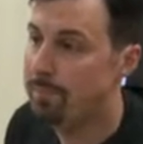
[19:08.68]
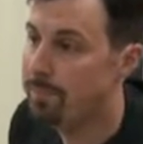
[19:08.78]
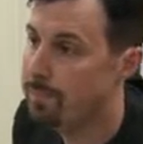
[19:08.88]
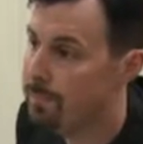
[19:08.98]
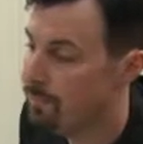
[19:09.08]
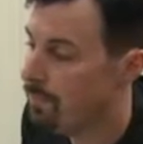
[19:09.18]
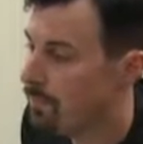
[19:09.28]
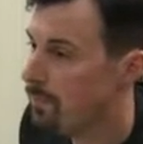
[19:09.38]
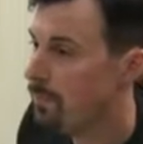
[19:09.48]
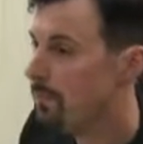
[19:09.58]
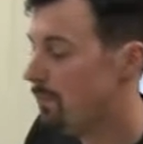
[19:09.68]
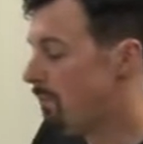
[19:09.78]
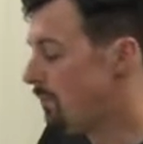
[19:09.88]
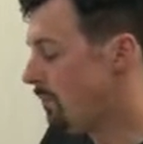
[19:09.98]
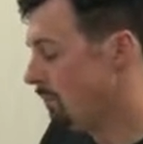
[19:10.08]
Okay.
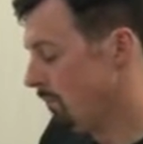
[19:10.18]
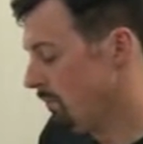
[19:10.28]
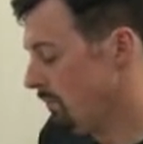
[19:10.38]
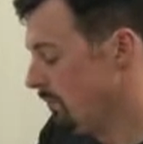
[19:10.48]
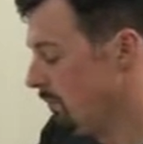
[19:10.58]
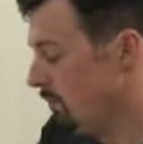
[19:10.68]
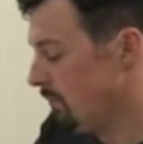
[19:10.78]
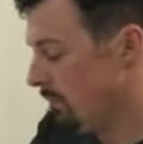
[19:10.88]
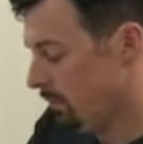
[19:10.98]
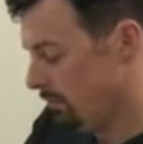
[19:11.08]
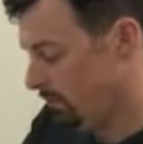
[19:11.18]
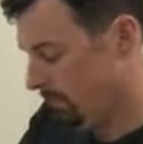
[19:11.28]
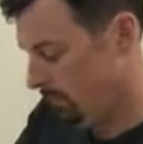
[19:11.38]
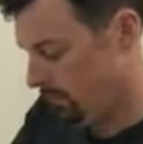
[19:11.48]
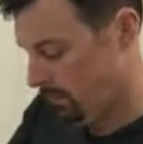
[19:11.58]
Okay. And then
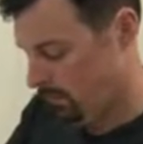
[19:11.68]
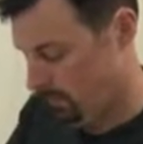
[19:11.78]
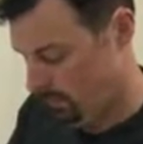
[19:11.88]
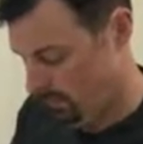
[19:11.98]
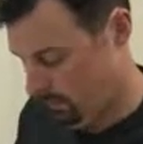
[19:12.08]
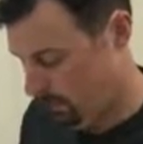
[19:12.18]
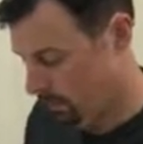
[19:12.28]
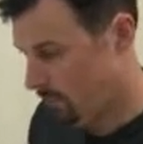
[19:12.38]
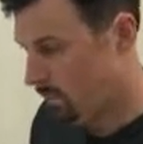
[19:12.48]
you show us the instruments that you